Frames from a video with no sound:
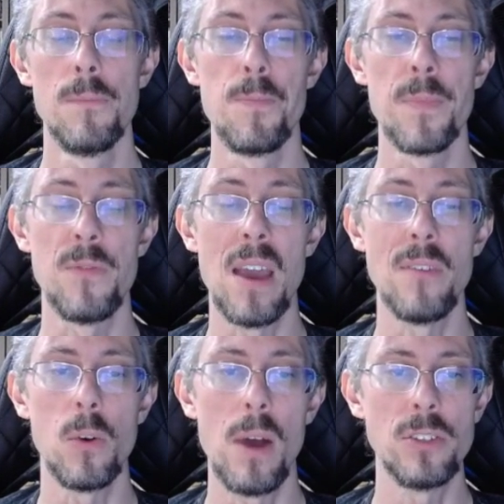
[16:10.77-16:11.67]
If you have
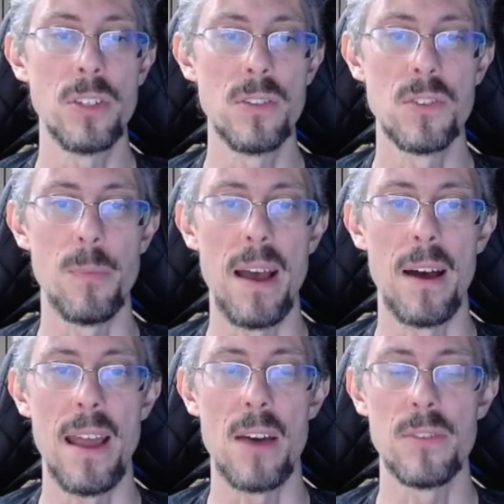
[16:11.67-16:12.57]
any questions
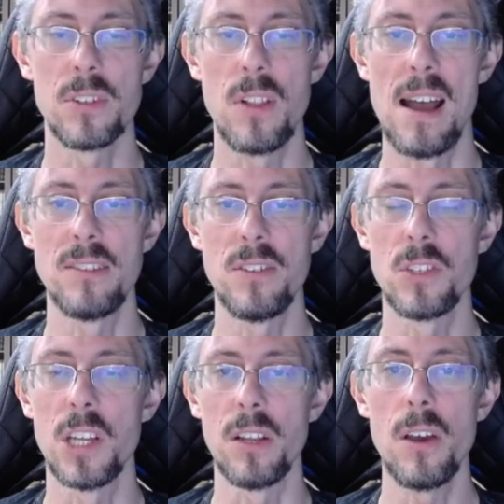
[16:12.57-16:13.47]
about how this class is
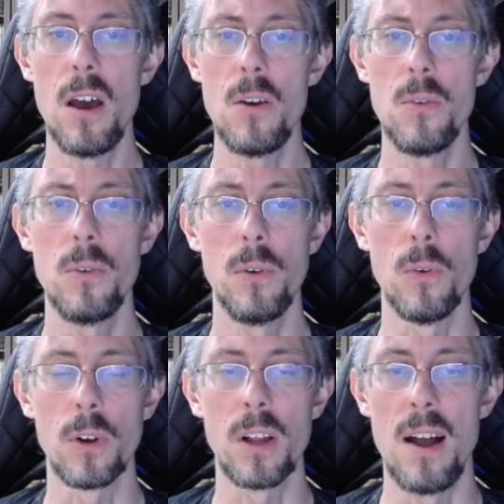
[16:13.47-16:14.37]
going to go
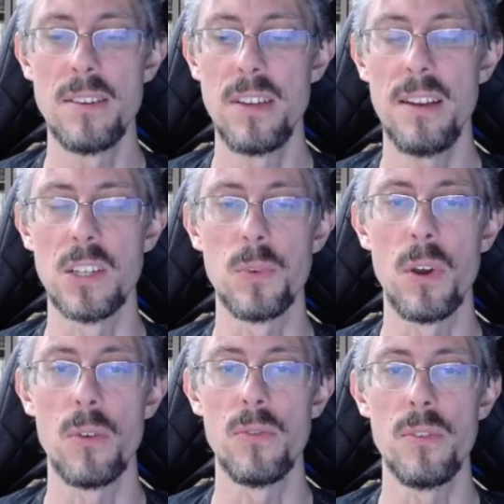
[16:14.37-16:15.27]
or content as we
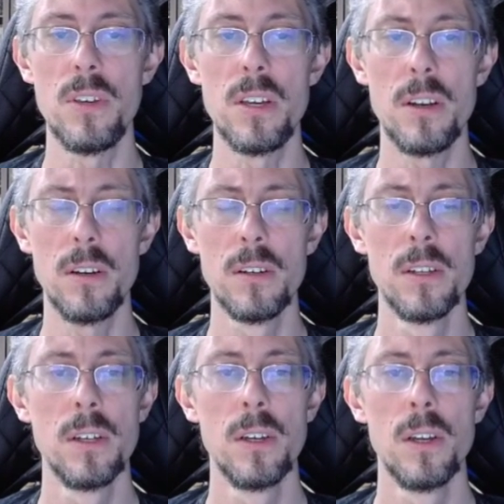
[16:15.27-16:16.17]
go through the year,
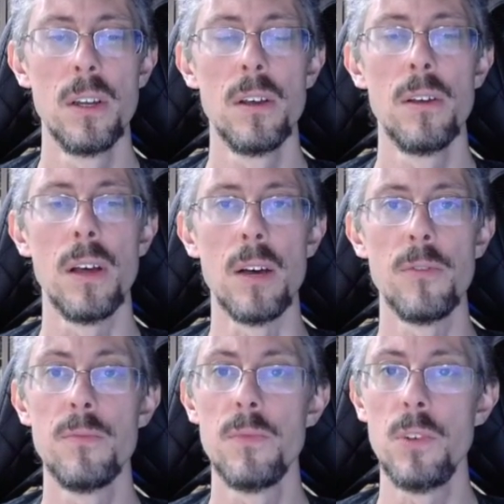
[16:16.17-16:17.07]

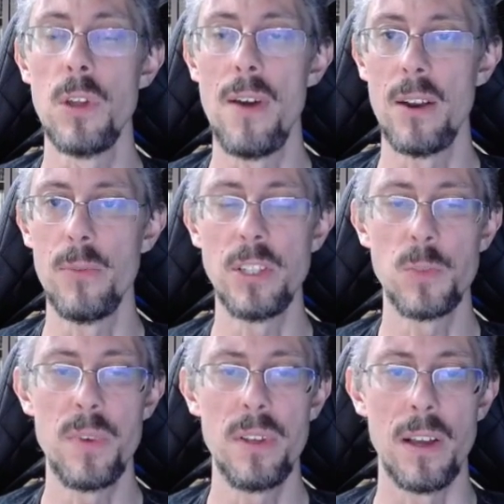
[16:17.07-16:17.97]
you know how to reach
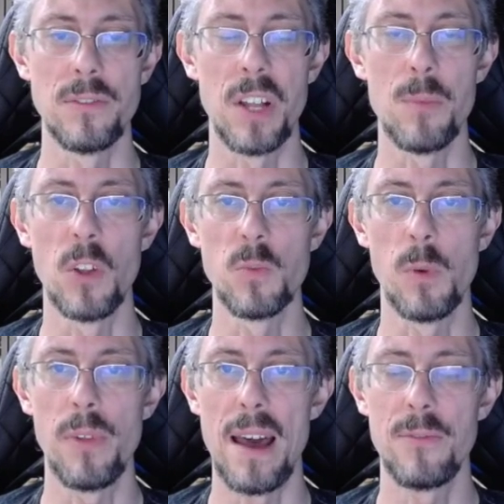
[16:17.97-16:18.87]
me. I've set up multiple
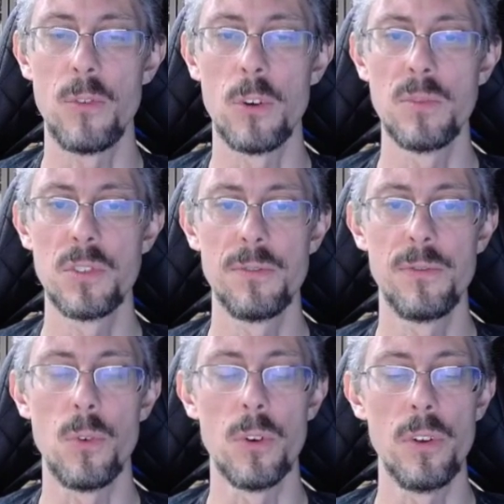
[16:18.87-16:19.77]
platforms
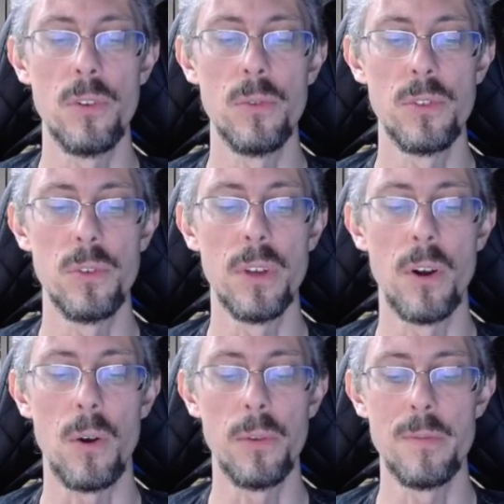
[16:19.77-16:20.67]
for you to get a
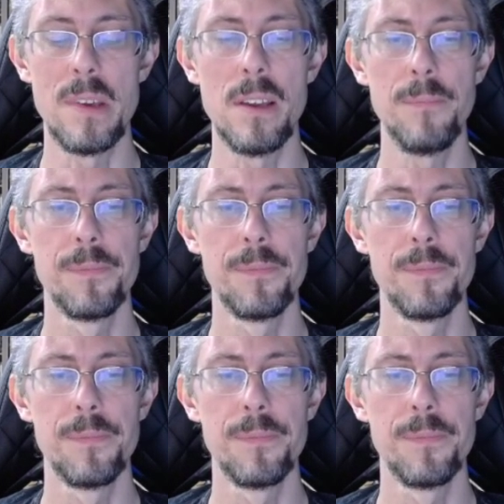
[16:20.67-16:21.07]
hold of me.